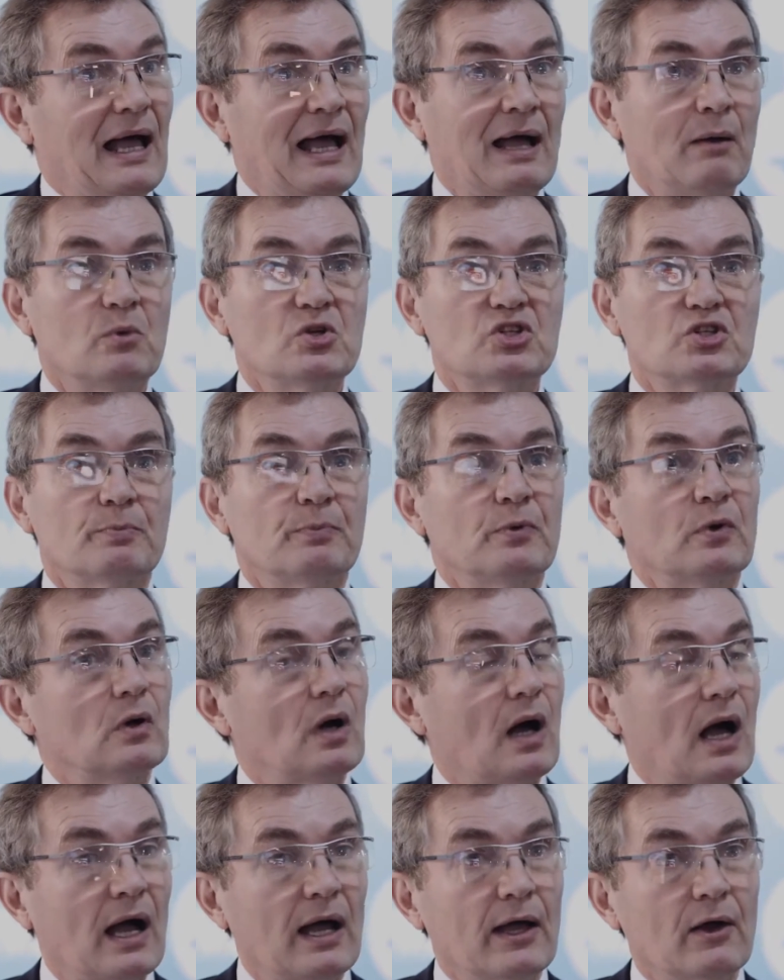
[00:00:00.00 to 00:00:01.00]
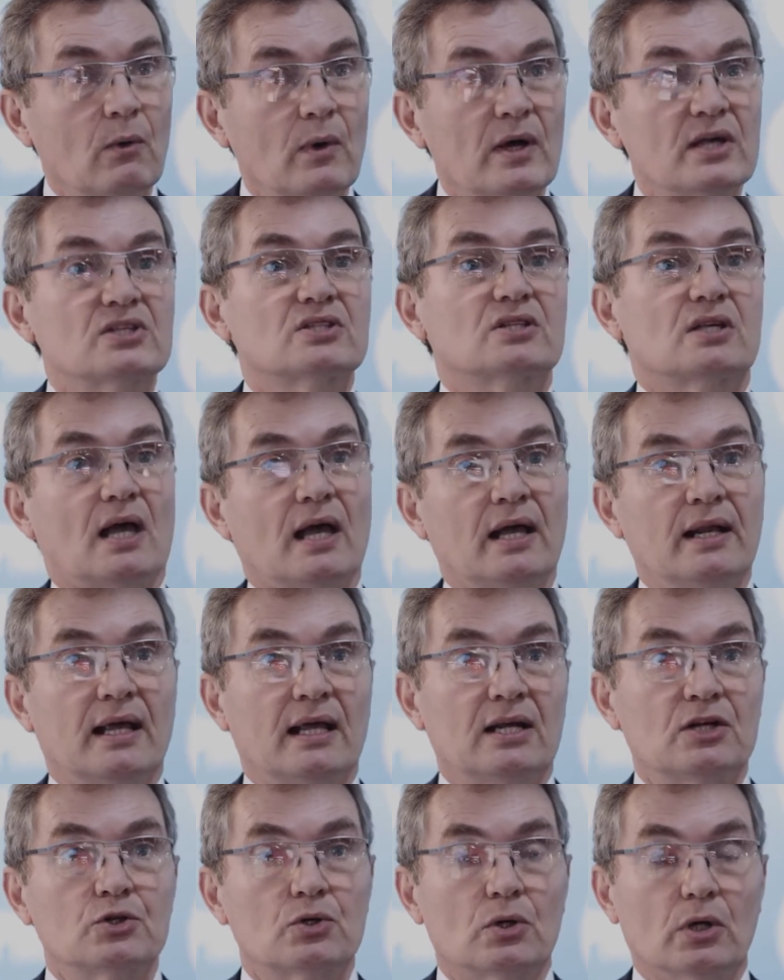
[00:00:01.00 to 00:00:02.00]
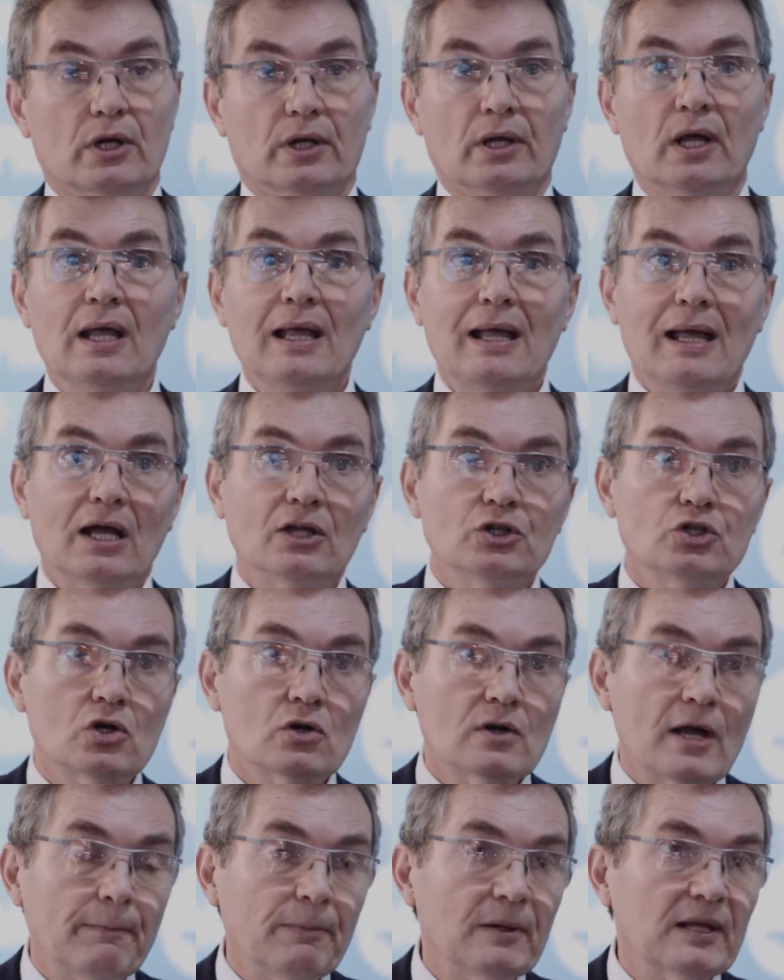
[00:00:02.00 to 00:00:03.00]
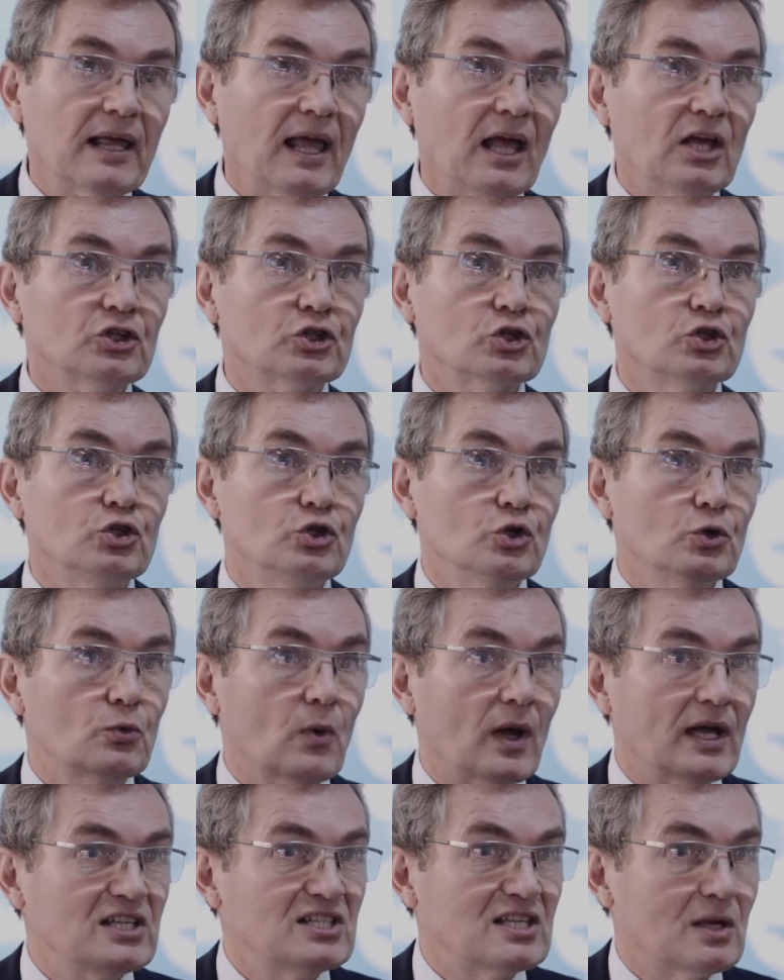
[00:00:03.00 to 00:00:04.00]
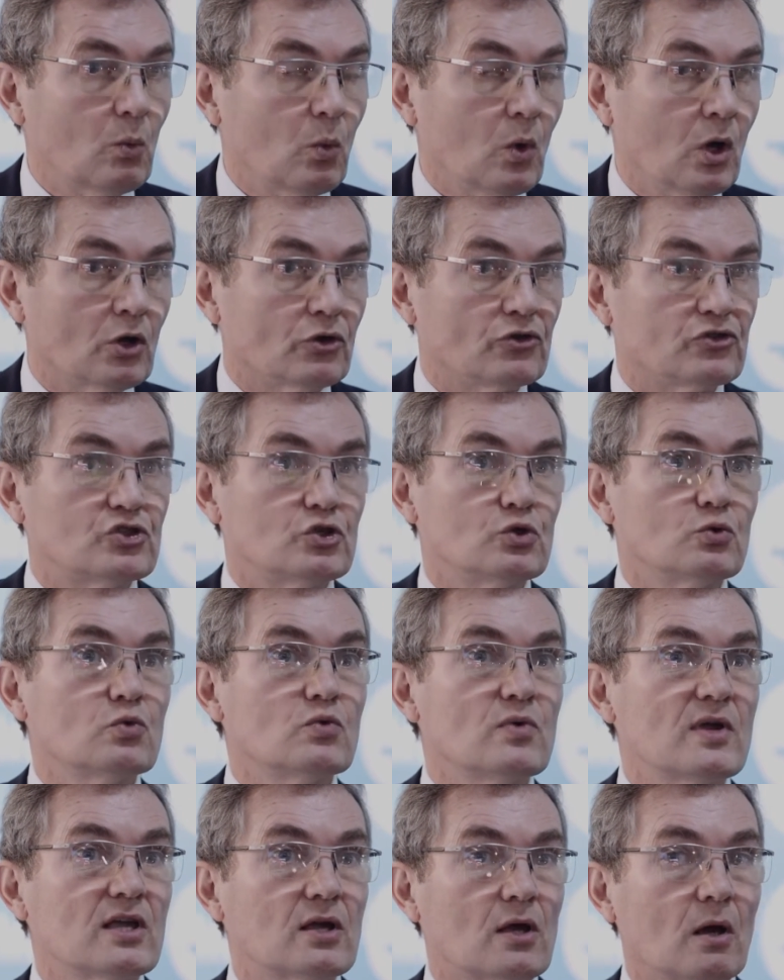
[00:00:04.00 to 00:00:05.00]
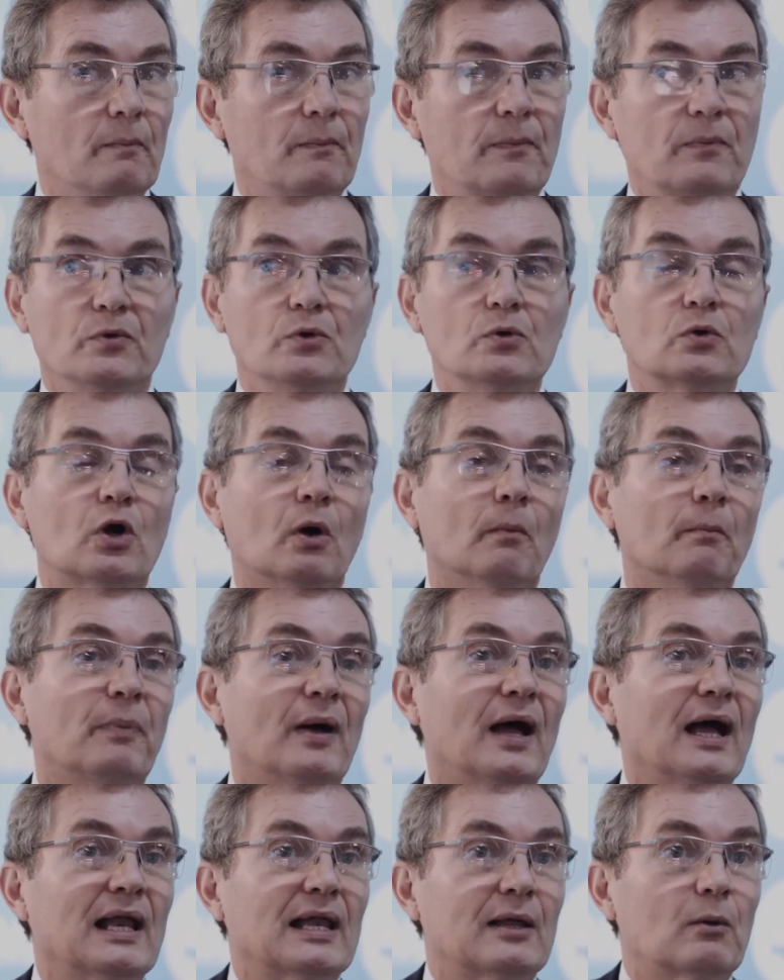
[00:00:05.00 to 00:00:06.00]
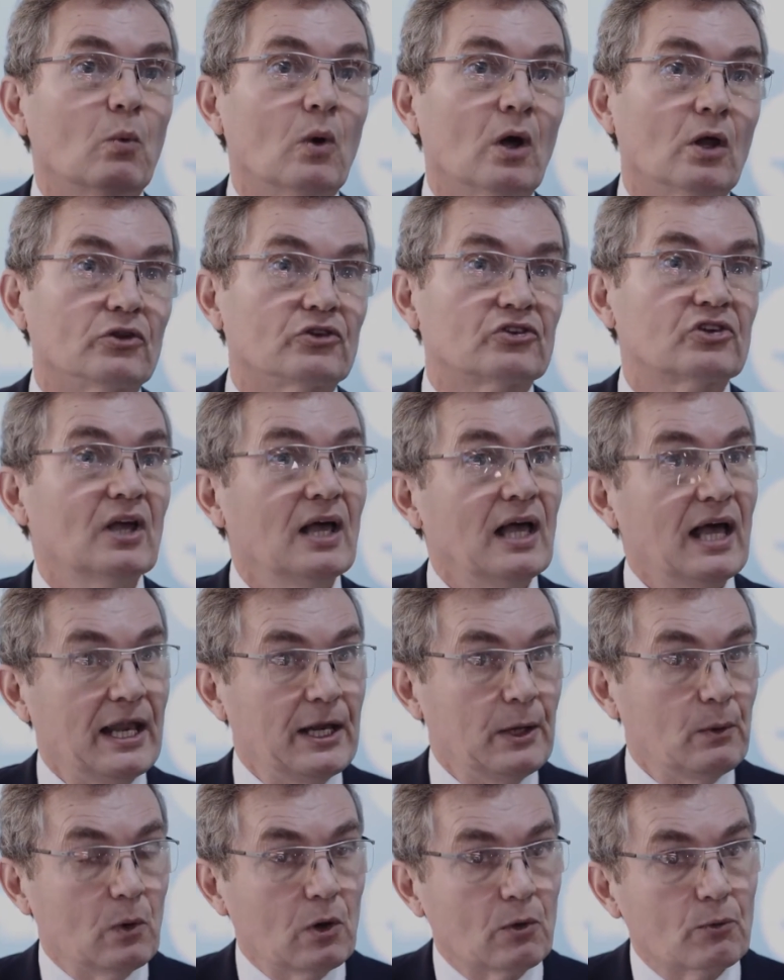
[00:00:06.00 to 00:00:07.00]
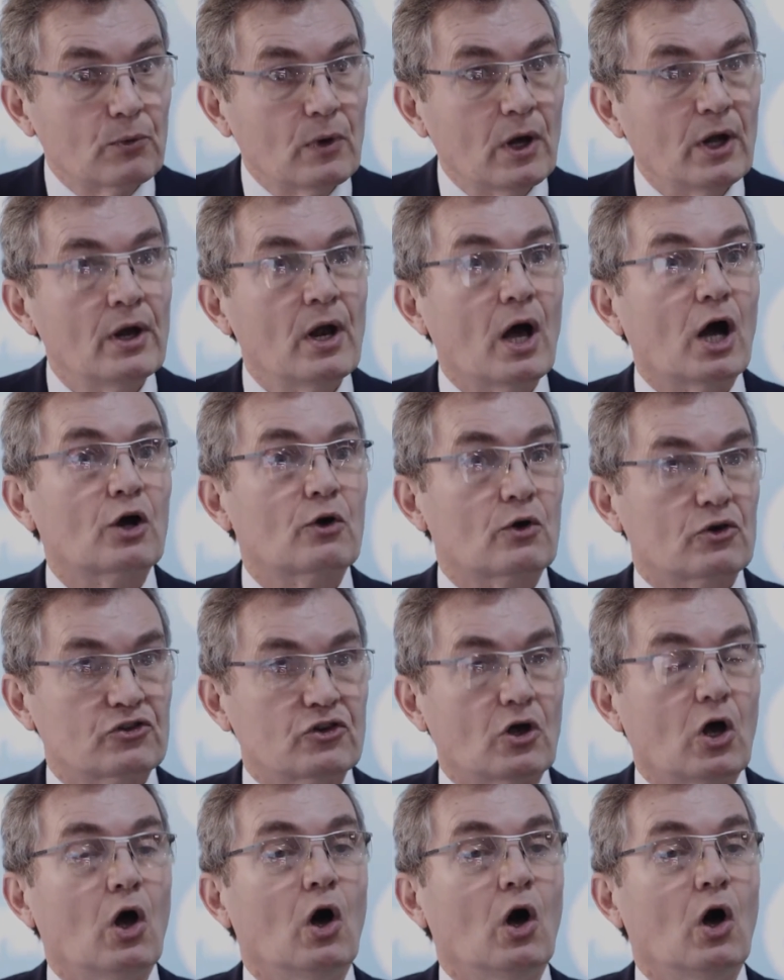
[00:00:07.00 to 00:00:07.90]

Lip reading: And we support iOS and Android. And your application, you write it once, you compile it once, and it will run across